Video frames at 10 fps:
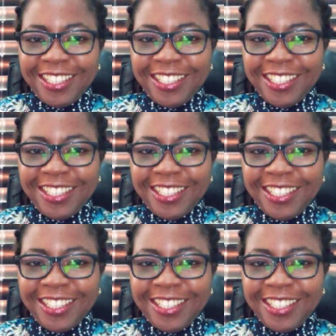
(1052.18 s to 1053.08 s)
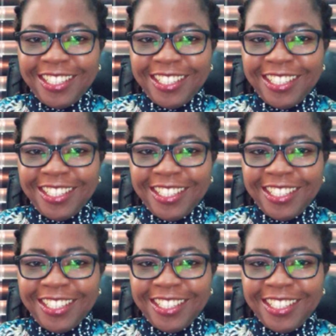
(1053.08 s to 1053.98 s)

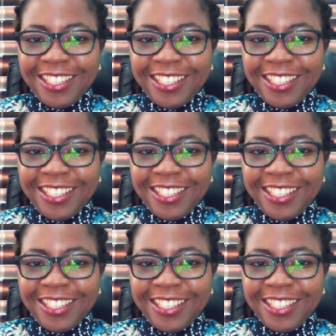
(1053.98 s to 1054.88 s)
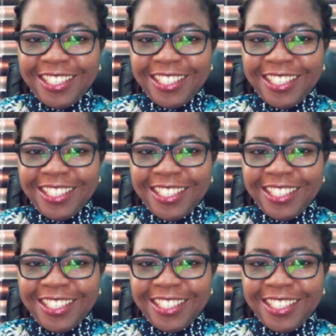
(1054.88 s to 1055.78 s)

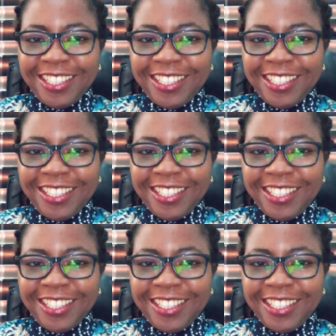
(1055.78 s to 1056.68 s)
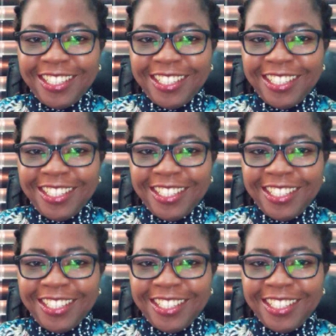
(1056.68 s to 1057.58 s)

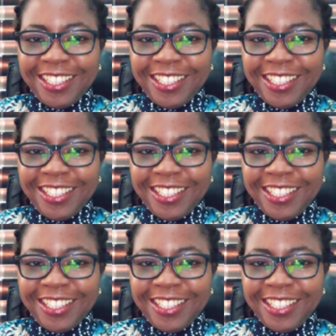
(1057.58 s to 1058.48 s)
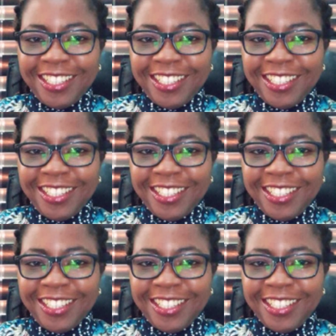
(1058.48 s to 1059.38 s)
This is a still picture; no speech is visible.